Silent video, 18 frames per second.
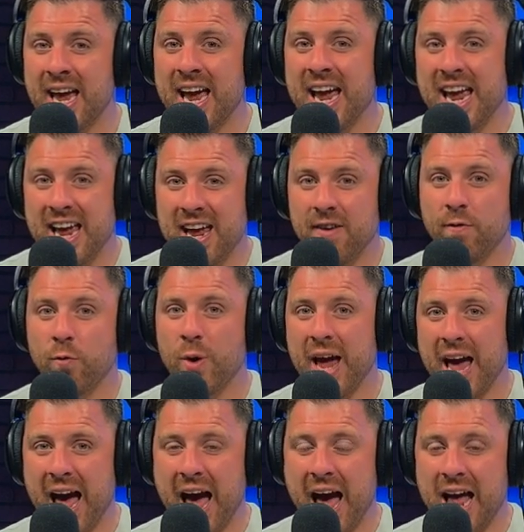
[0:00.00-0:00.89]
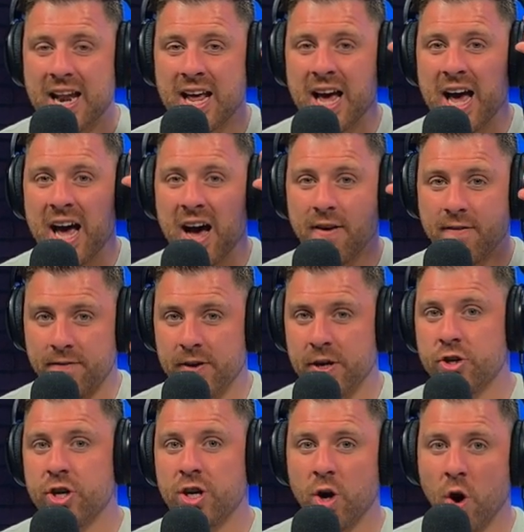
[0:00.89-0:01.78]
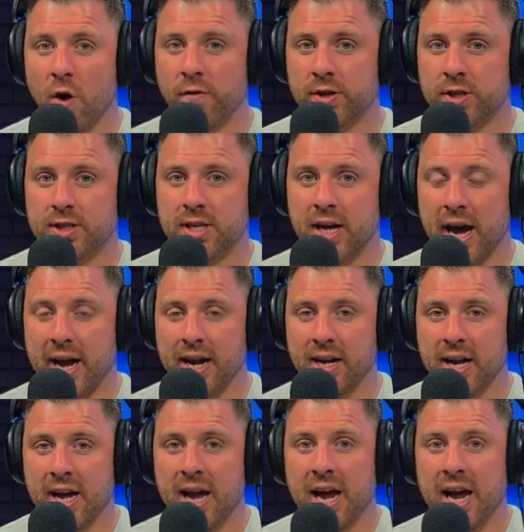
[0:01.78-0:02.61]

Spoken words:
if we had efficient oversight,